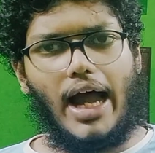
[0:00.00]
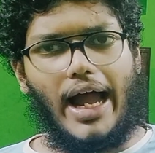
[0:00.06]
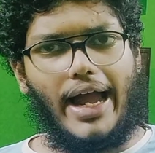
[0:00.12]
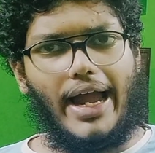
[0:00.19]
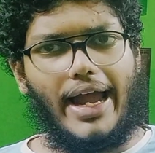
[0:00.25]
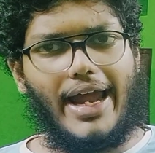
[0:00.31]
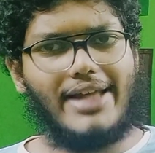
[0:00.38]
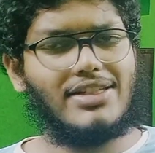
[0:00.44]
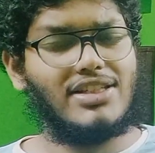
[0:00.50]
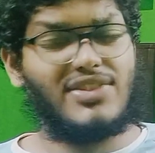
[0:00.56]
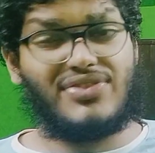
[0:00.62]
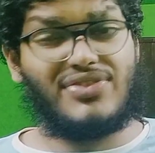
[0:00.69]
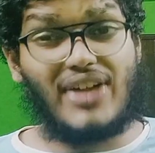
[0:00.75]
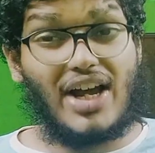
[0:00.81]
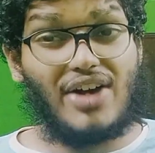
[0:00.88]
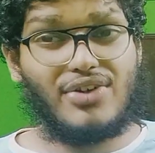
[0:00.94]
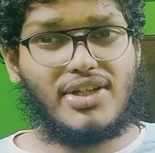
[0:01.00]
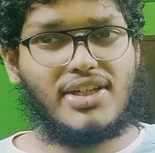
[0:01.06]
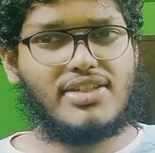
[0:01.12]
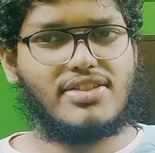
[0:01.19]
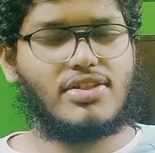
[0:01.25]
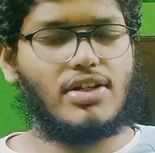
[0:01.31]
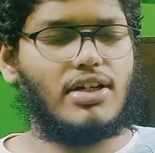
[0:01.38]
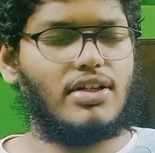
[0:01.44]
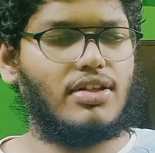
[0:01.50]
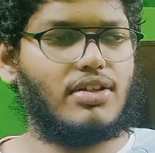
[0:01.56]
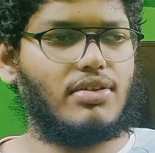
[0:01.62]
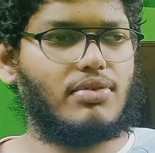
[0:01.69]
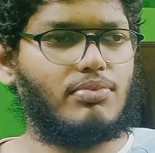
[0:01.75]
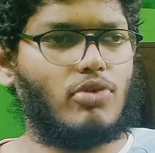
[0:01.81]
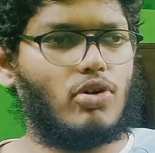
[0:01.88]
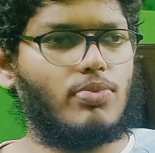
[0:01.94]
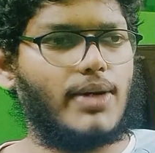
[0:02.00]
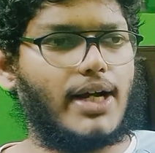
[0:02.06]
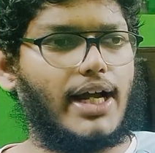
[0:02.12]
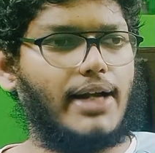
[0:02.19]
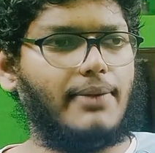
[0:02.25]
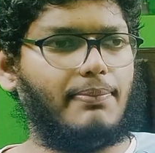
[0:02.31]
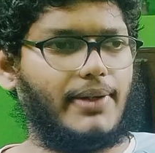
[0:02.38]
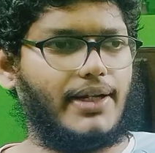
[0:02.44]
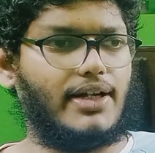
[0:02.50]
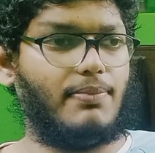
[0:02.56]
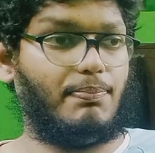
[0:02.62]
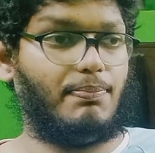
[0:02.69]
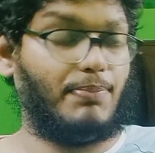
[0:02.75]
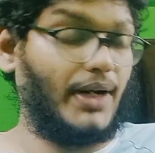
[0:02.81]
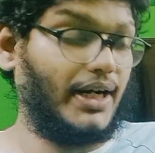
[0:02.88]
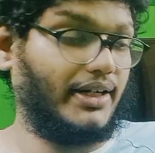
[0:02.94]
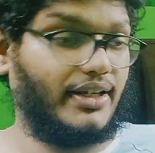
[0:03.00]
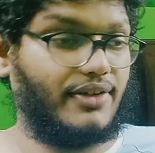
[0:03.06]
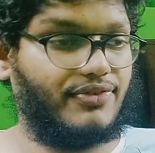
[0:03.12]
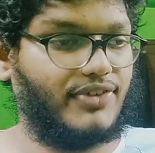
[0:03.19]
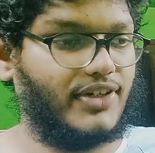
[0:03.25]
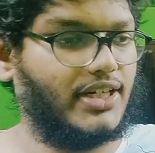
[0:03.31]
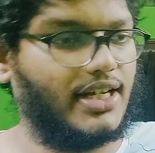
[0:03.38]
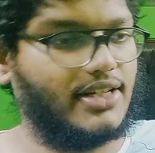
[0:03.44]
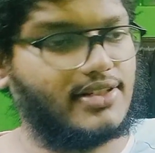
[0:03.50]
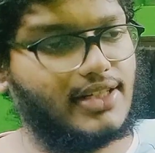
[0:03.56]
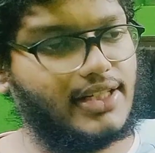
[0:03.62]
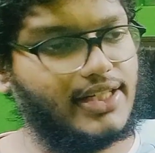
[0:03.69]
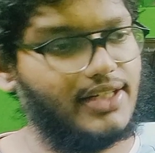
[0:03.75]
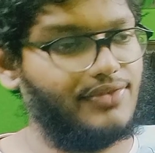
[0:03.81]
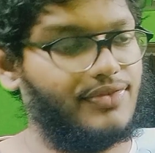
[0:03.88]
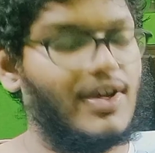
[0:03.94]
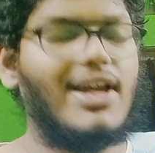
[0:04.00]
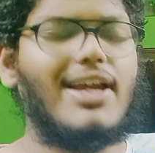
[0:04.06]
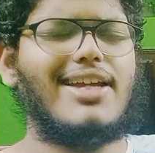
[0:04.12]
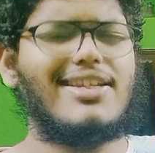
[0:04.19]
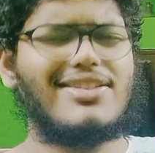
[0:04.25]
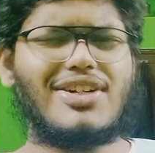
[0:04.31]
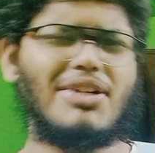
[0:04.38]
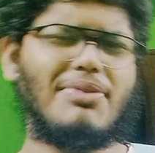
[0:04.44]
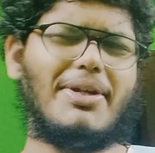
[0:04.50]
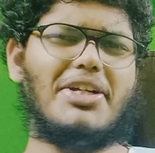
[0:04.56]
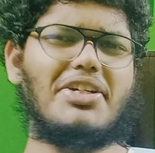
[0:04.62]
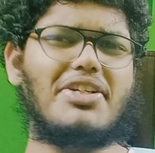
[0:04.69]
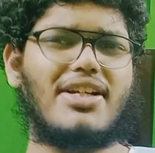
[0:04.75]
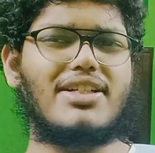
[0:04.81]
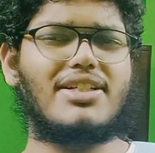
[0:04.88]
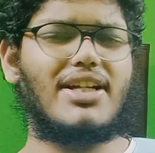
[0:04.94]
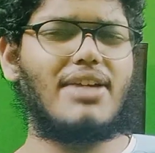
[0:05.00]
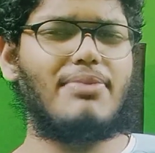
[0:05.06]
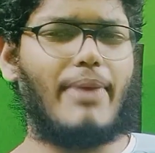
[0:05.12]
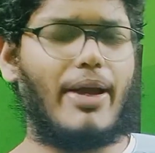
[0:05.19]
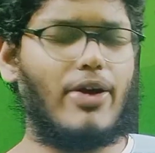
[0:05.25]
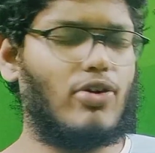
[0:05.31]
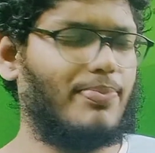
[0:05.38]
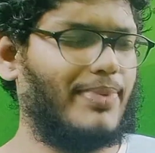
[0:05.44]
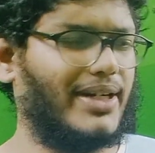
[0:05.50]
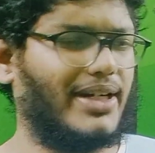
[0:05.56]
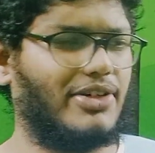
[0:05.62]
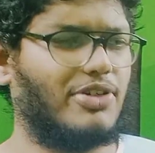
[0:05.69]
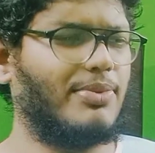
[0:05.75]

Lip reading: As of now, he's a Mohun Bagan player, but if he does leave, it's going to be interesting in my opinion.